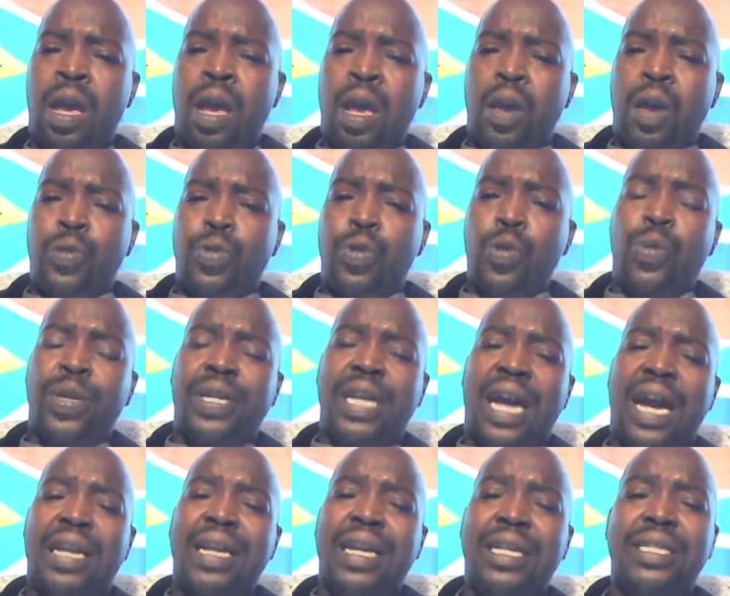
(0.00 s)
you would
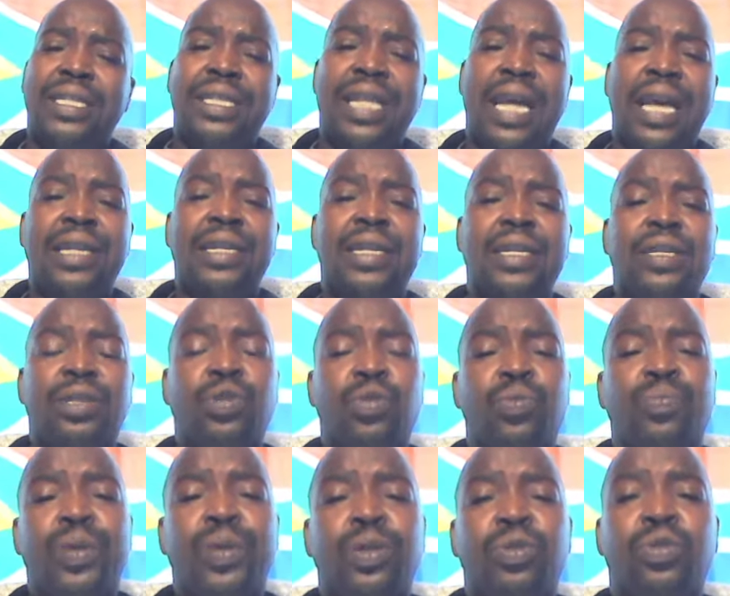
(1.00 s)
understand it to
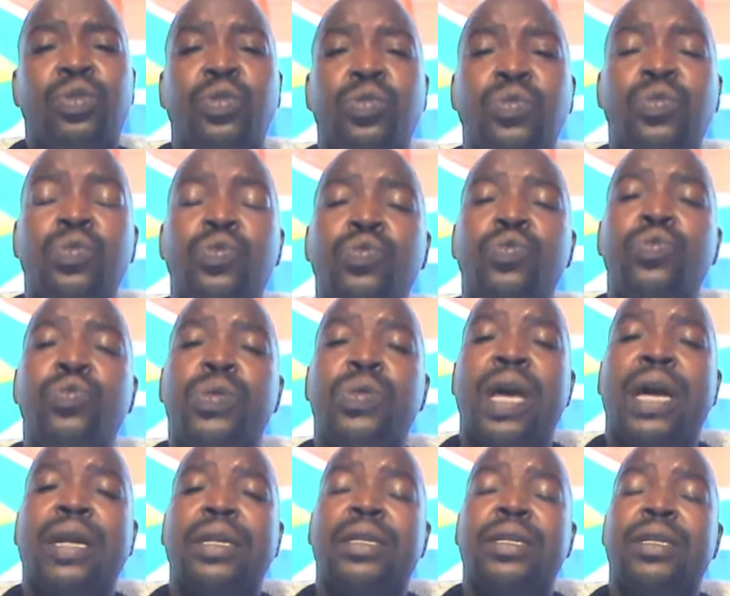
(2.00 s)
be true that